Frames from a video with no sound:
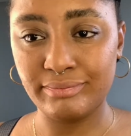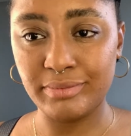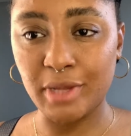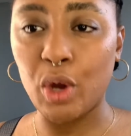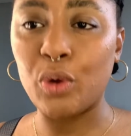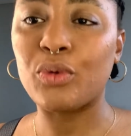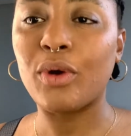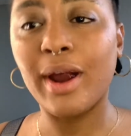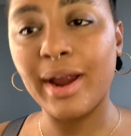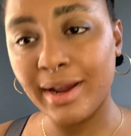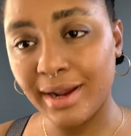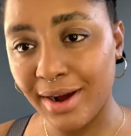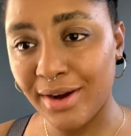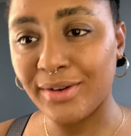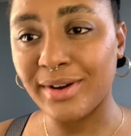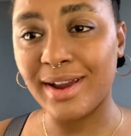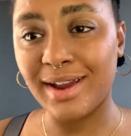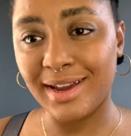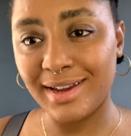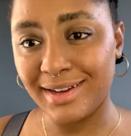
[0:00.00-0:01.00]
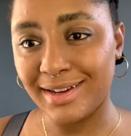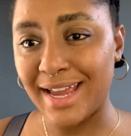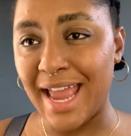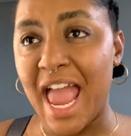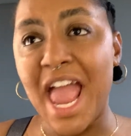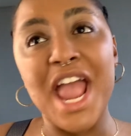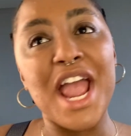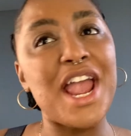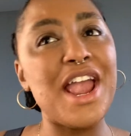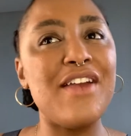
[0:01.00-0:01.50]
Right? Okay.
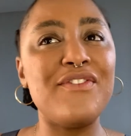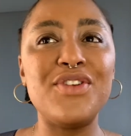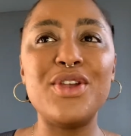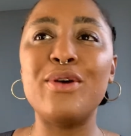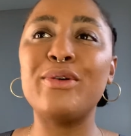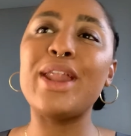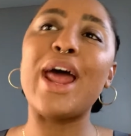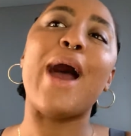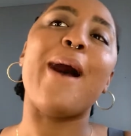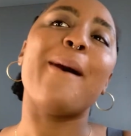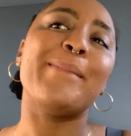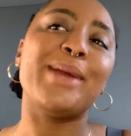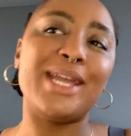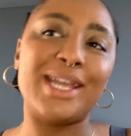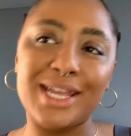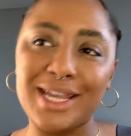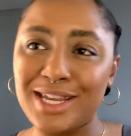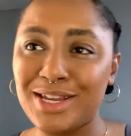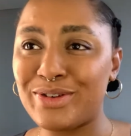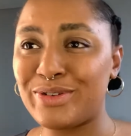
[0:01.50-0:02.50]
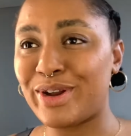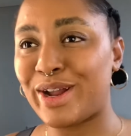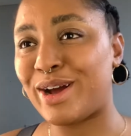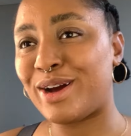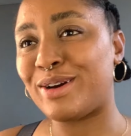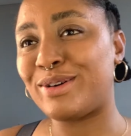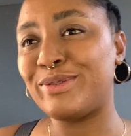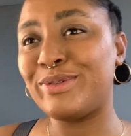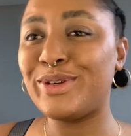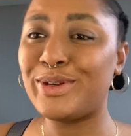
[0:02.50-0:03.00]
If you know me, you
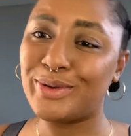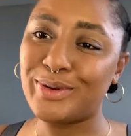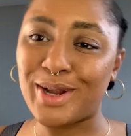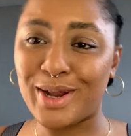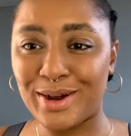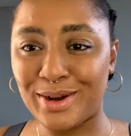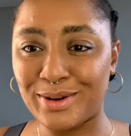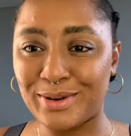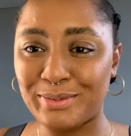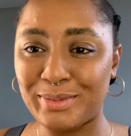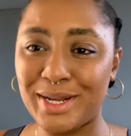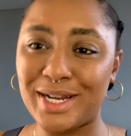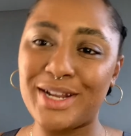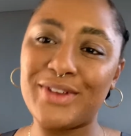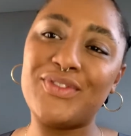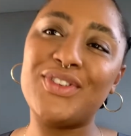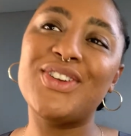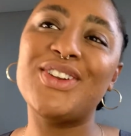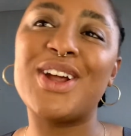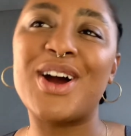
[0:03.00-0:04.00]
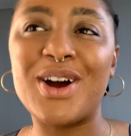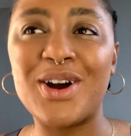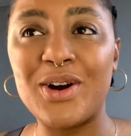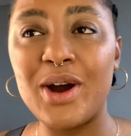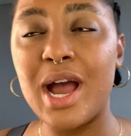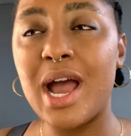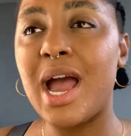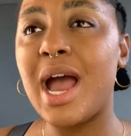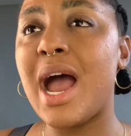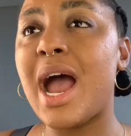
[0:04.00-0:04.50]
know. But if you don't,
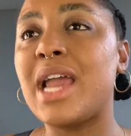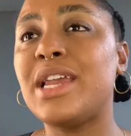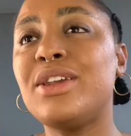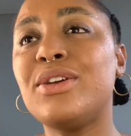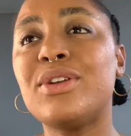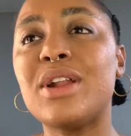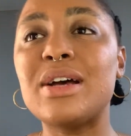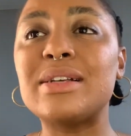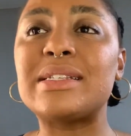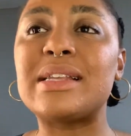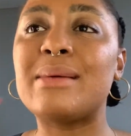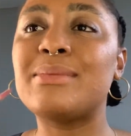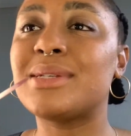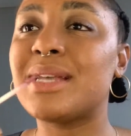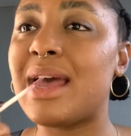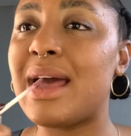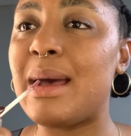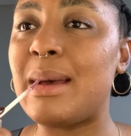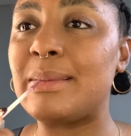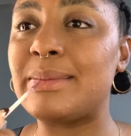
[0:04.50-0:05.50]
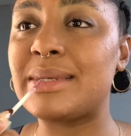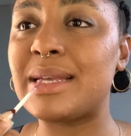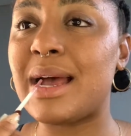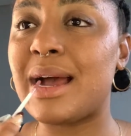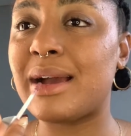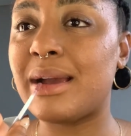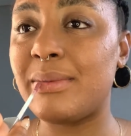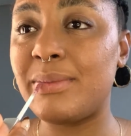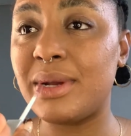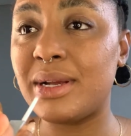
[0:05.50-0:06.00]
sometimes I
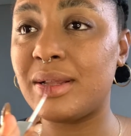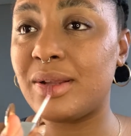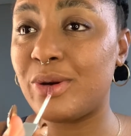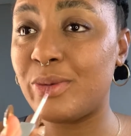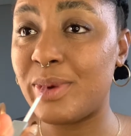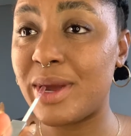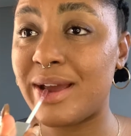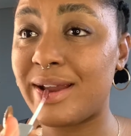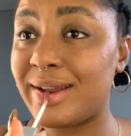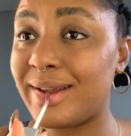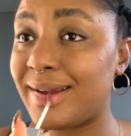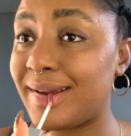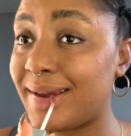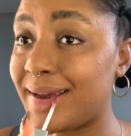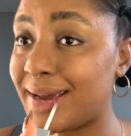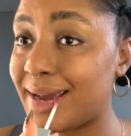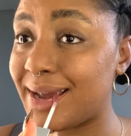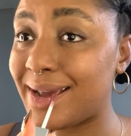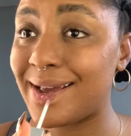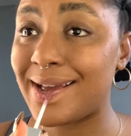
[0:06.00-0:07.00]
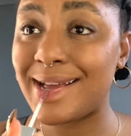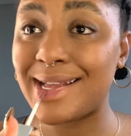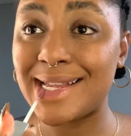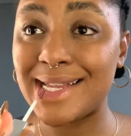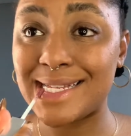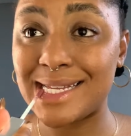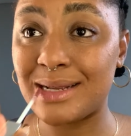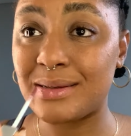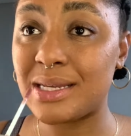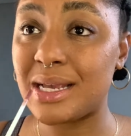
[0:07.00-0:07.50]
could be a little petty.
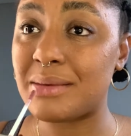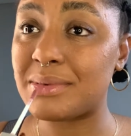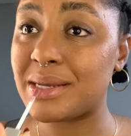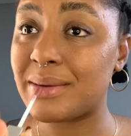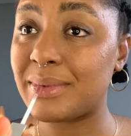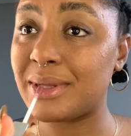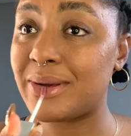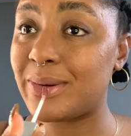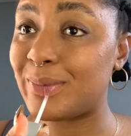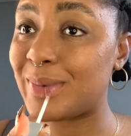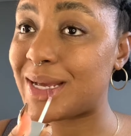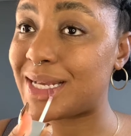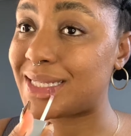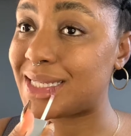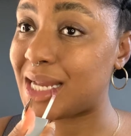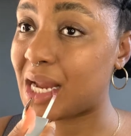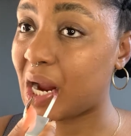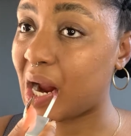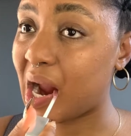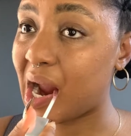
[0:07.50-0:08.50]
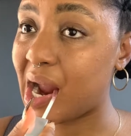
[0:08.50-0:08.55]
Sometimes I'm a little messy.